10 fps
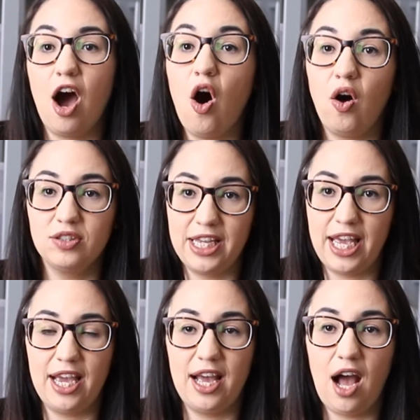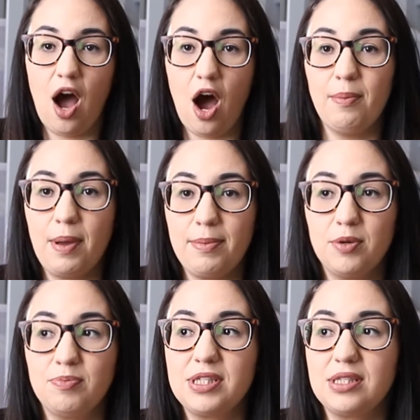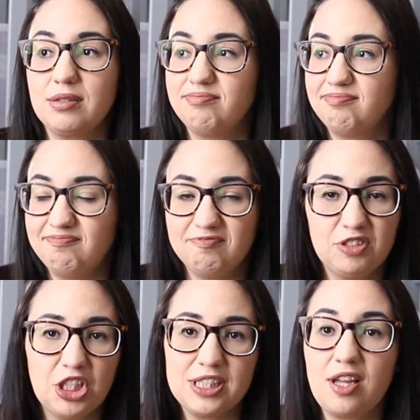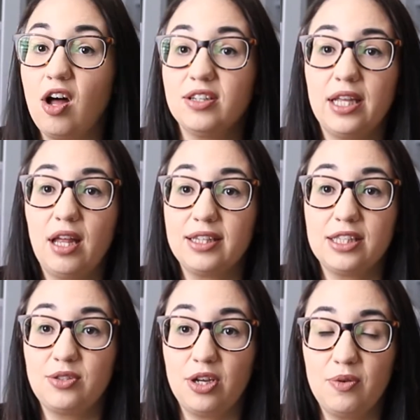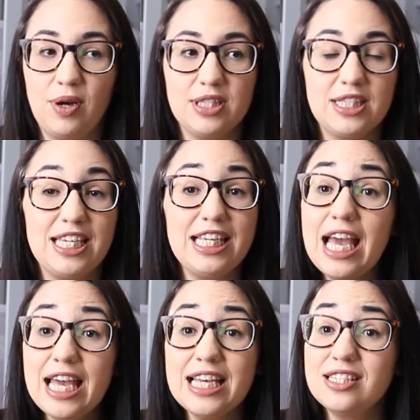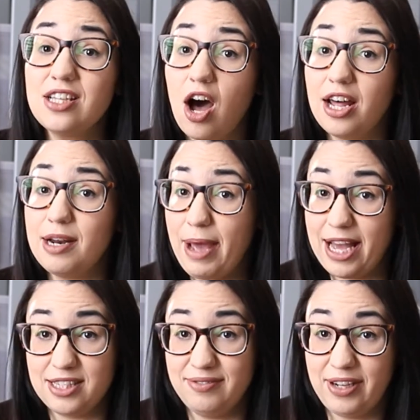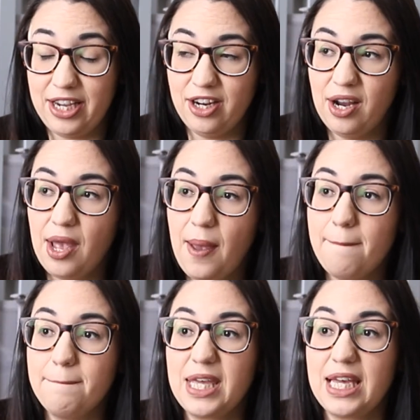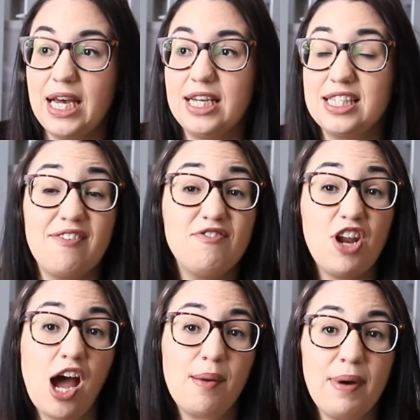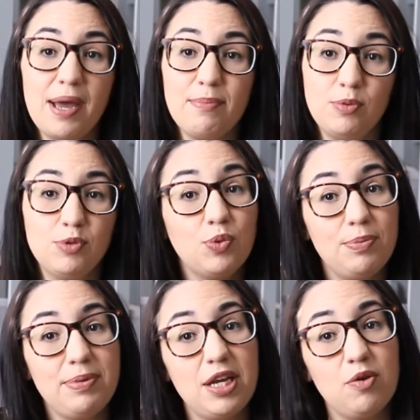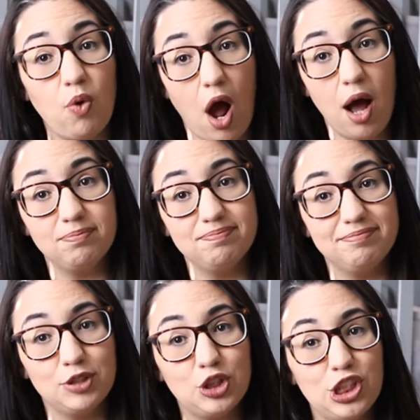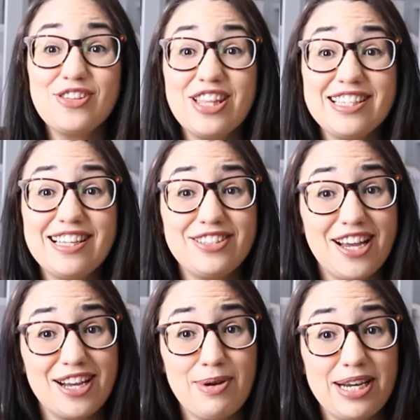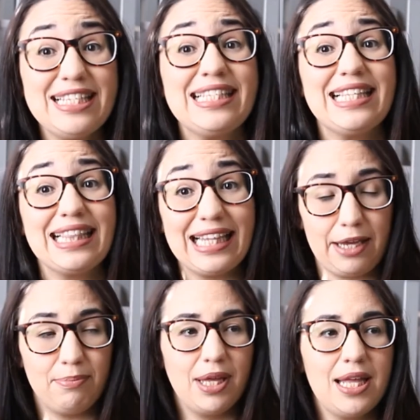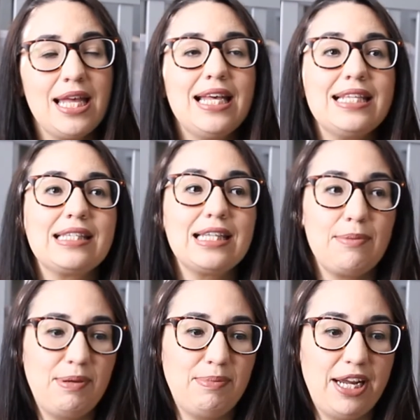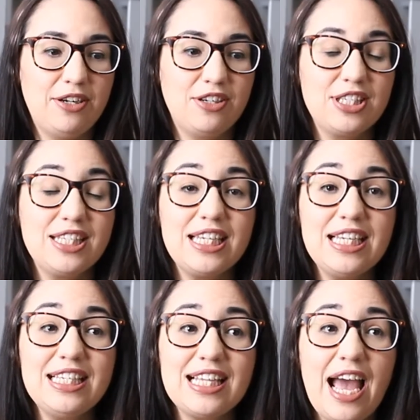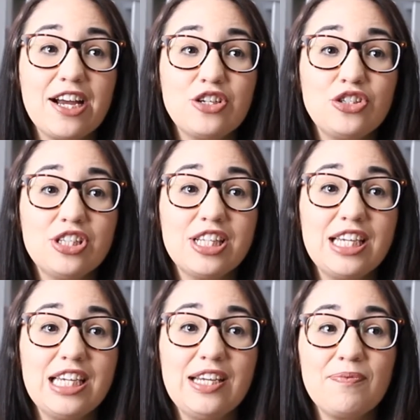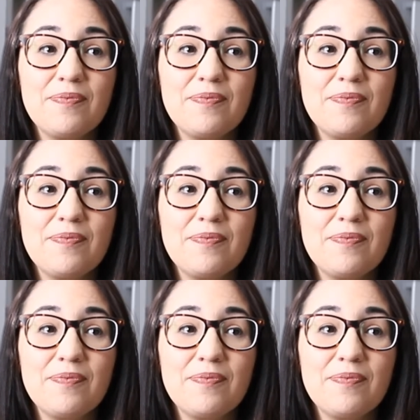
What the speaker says: all day on my boobs, just all day long. That's all he wants. He is on a pacifier, because if not, my boobs would be raw. So let's not talk about his sleeping patterns. He's actually